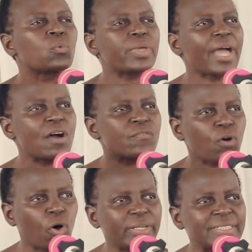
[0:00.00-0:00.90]
We have
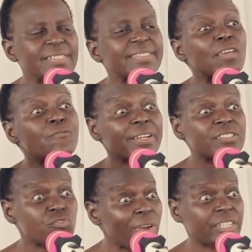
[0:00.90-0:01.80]
all these, the
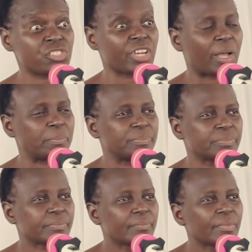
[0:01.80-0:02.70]
infrastructure.
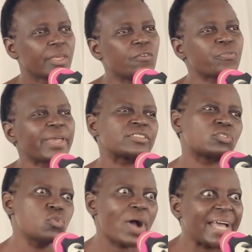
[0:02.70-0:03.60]
If we have
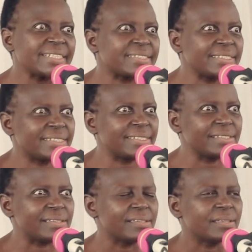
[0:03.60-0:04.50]
to do
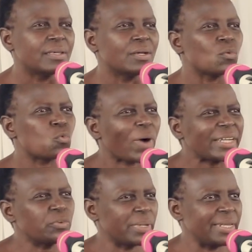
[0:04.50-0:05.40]
ICT,
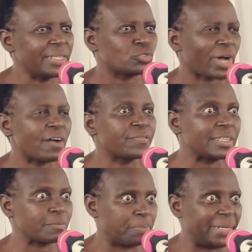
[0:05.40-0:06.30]
what do we need to have
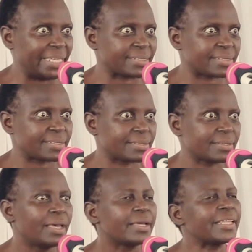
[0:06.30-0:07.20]
in place
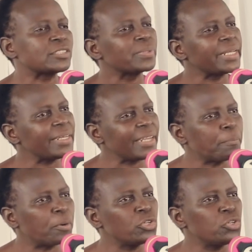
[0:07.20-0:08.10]
that will
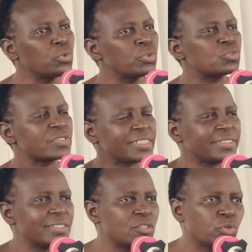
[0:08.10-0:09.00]
enable you to
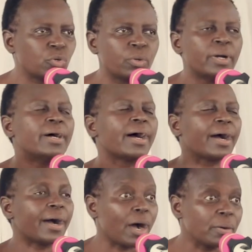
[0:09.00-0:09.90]
sit in your
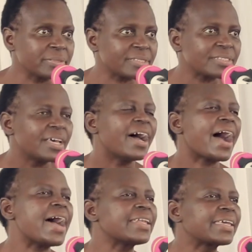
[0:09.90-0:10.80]
house
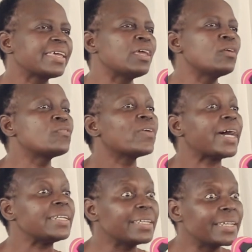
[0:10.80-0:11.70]
and give
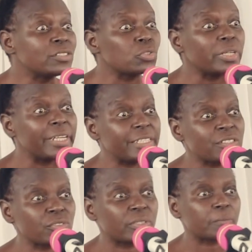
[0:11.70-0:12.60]
a digital
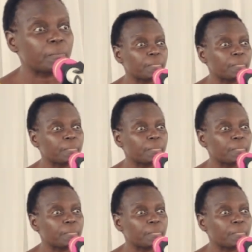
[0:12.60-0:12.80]
lesson